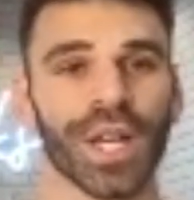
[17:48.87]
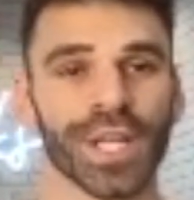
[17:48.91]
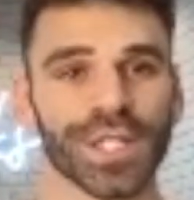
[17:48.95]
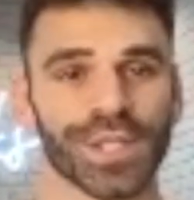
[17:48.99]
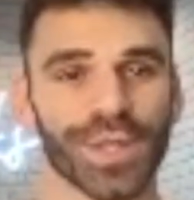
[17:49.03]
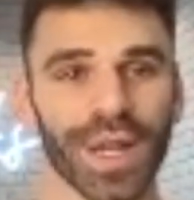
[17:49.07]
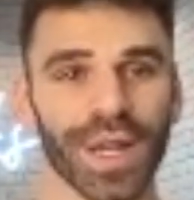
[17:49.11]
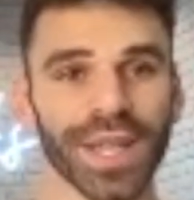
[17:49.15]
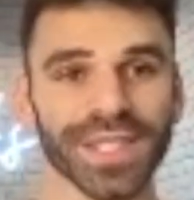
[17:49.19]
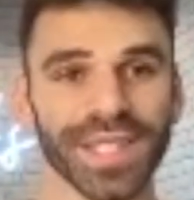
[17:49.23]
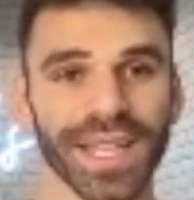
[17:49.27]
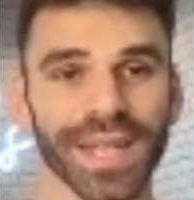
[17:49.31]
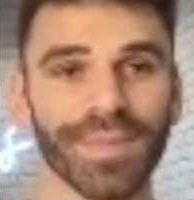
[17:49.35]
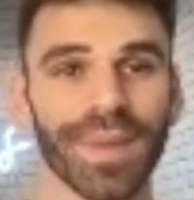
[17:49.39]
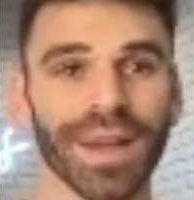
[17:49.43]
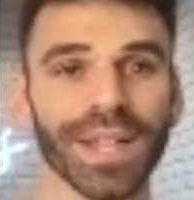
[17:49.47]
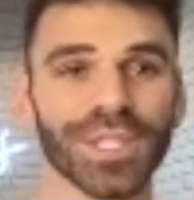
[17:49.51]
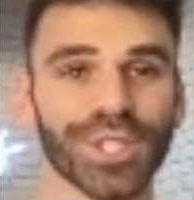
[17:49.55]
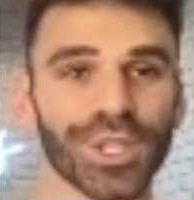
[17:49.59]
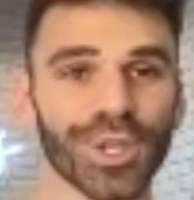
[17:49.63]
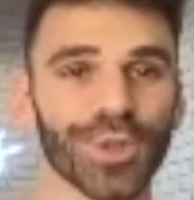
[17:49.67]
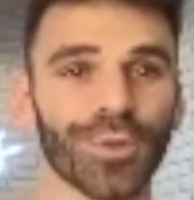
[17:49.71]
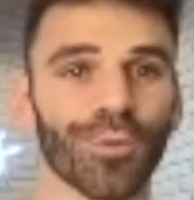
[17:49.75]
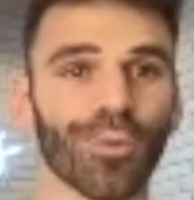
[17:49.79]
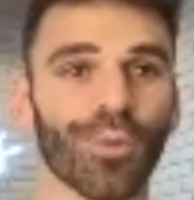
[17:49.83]
So as I
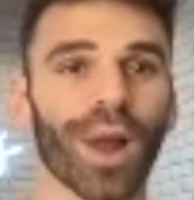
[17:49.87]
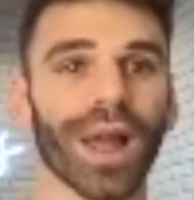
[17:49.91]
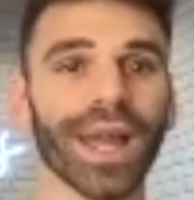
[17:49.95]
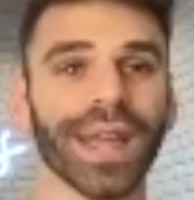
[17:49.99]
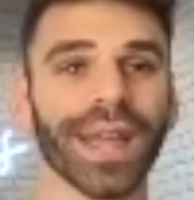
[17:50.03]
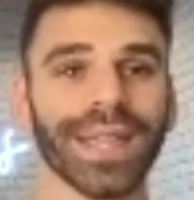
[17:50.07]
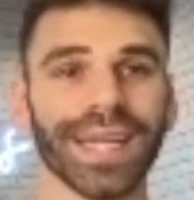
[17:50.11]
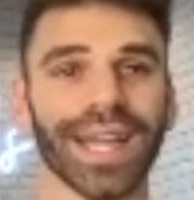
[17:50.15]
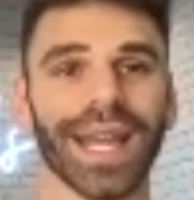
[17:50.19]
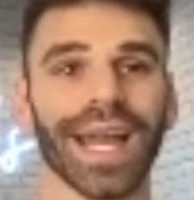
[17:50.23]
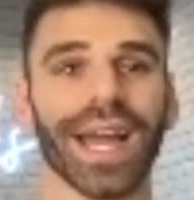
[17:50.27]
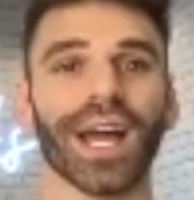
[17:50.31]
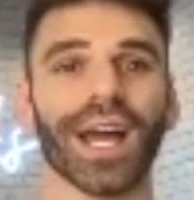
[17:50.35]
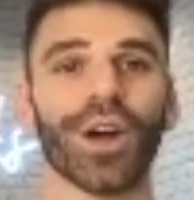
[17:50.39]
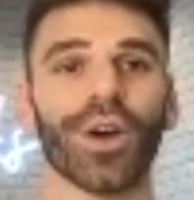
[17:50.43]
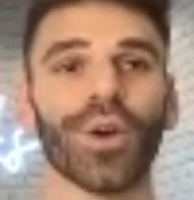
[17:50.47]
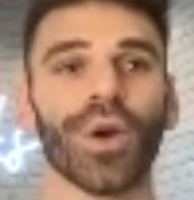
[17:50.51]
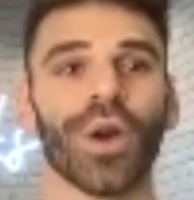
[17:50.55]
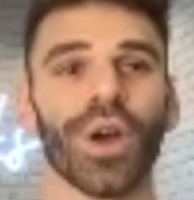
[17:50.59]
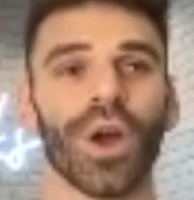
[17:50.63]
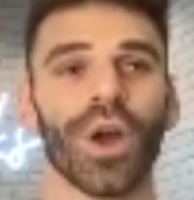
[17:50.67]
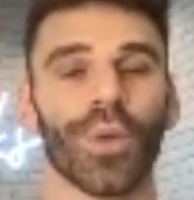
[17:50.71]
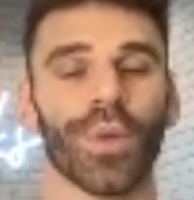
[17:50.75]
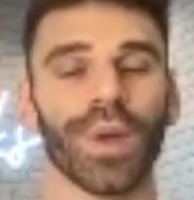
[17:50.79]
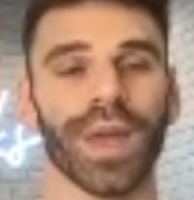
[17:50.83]
mentioned, right
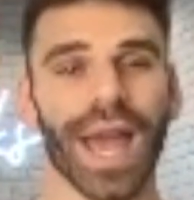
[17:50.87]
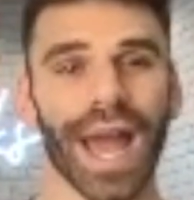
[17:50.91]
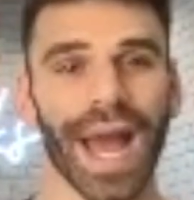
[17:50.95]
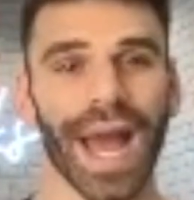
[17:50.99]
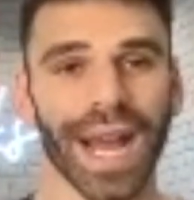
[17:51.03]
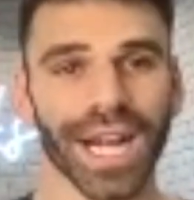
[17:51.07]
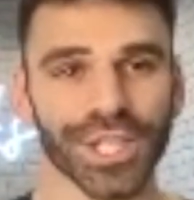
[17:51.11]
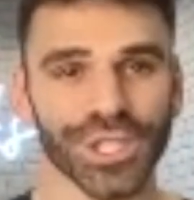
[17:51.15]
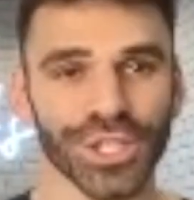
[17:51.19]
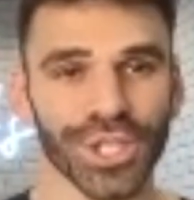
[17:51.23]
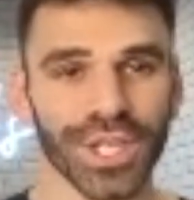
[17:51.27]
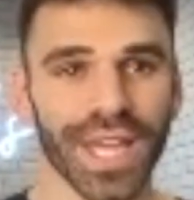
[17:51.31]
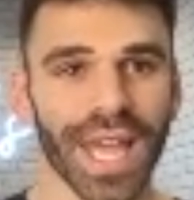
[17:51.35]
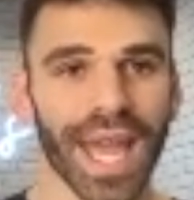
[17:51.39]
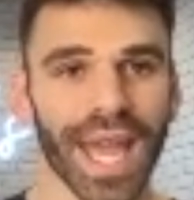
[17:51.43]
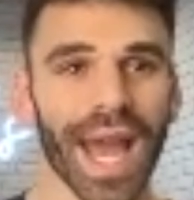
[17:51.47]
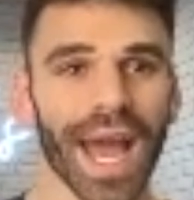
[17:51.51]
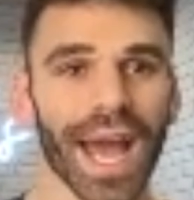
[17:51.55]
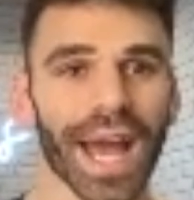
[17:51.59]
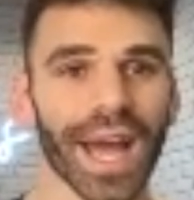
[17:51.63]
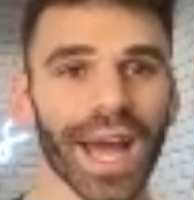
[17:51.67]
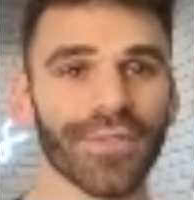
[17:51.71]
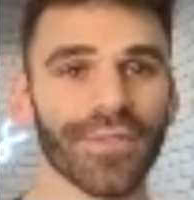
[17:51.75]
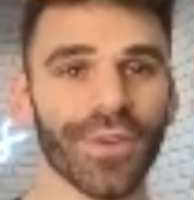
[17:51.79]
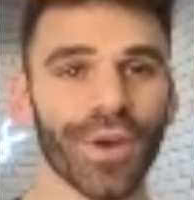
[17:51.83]
now, we actually
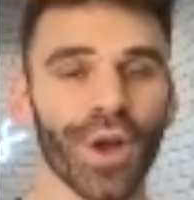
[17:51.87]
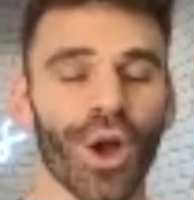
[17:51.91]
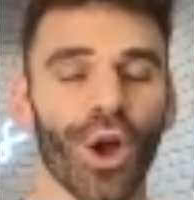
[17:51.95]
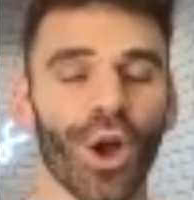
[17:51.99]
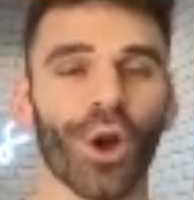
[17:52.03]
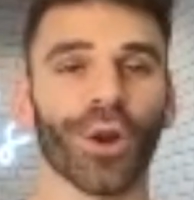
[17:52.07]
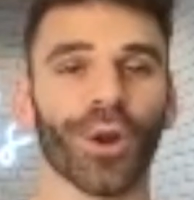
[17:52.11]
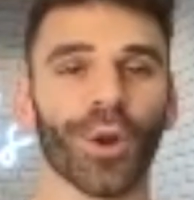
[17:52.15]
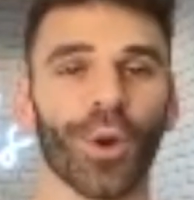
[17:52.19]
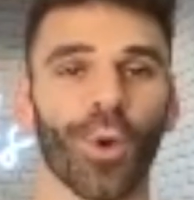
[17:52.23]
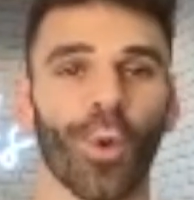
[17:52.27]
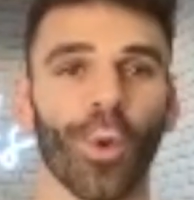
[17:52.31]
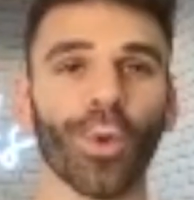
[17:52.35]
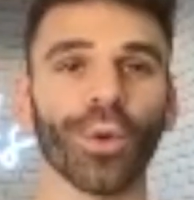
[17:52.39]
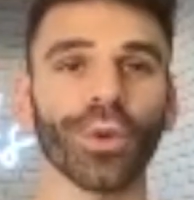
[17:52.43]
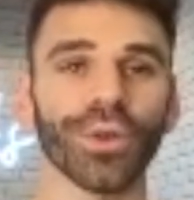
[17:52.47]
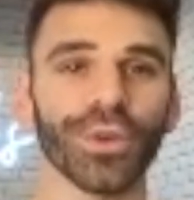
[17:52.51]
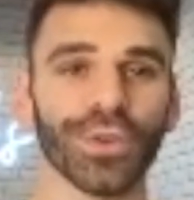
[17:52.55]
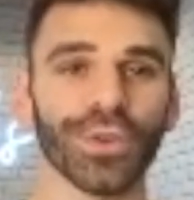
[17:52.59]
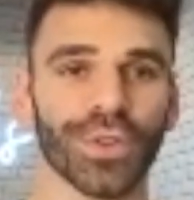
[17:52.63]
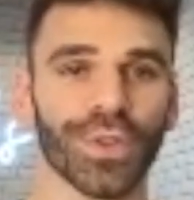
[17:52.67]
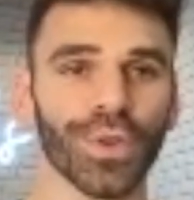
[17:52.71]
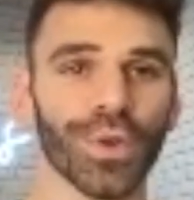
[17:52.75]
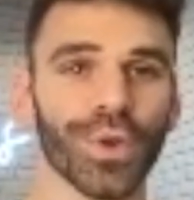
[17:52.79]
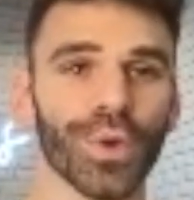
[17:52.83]
have our
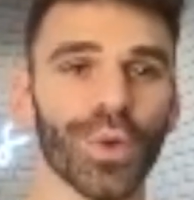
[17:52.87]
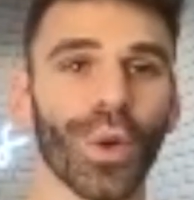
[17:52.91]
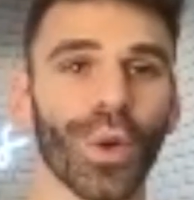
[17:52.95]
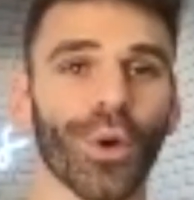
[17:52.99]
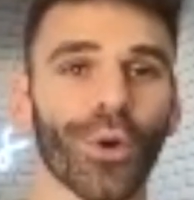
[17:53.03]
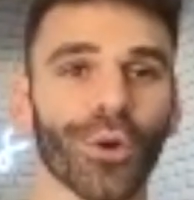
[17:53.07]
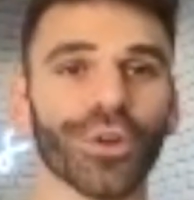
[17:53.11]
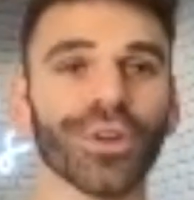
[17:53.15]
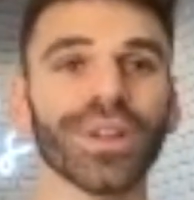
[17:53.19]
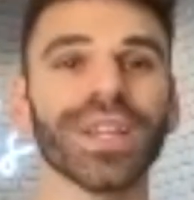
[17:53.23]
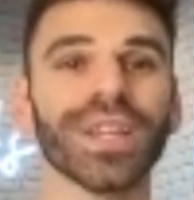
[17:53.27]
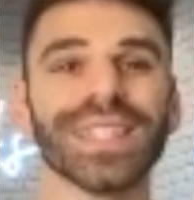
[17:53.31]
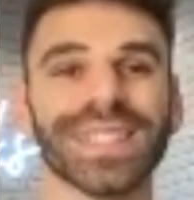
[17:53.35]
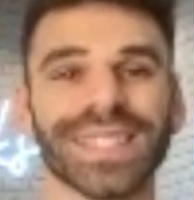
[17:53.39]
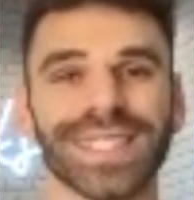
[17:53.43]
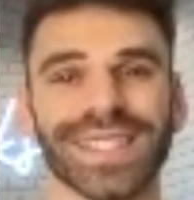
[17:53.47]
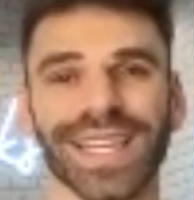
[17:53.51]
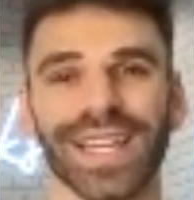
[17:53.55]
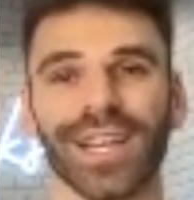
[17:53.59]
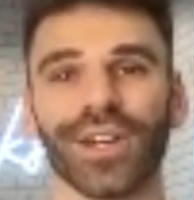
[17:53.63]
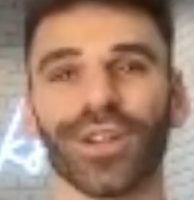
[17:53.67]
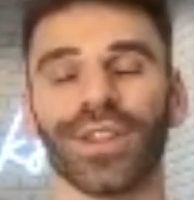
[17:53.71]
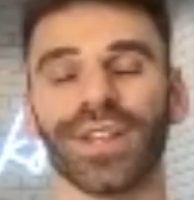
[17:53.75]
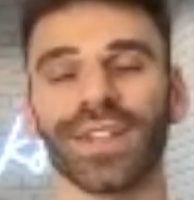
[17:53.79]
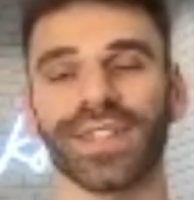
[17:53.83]
Q2 earnings
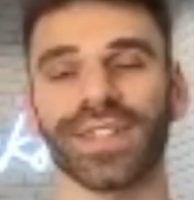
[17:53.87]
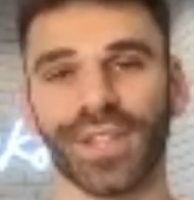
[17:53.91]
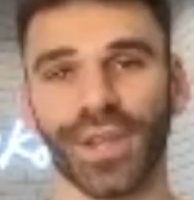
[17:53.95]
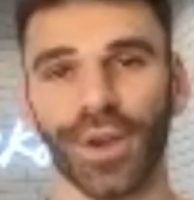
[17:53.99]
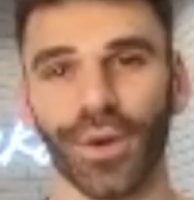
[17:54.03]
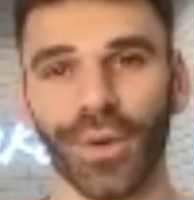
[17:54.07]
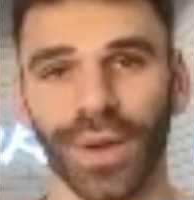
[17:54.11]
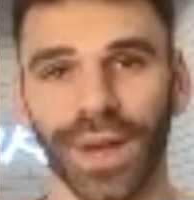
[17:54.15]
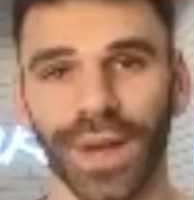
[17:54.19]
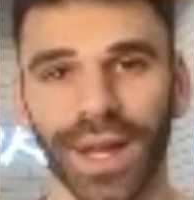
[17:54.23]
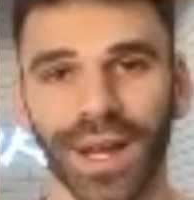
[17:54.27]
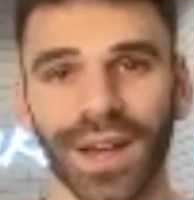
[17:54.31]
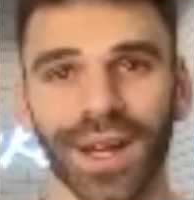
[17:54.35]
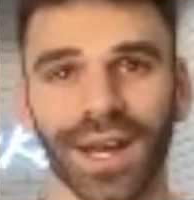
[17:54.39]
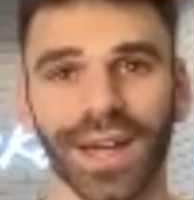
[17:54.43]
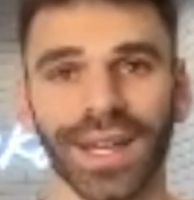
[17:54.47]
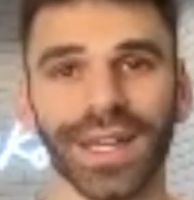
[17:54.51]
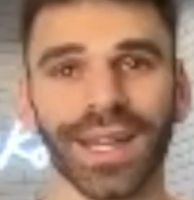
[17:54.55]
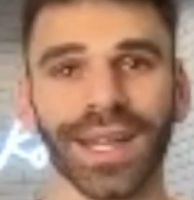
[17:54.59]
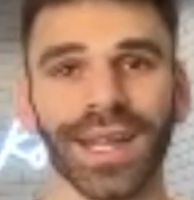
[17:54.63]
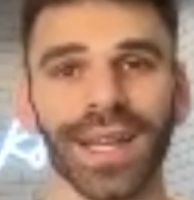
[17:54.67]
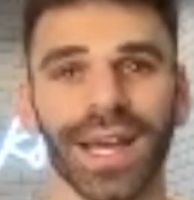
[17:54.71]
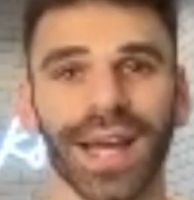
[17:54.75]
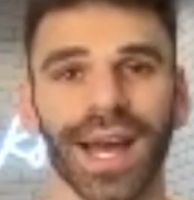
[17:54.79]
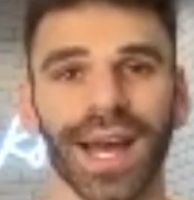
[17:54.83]
sale that's going
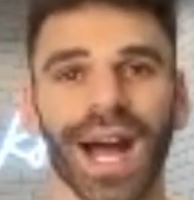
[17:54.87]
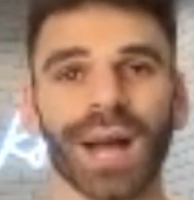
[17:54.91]
on.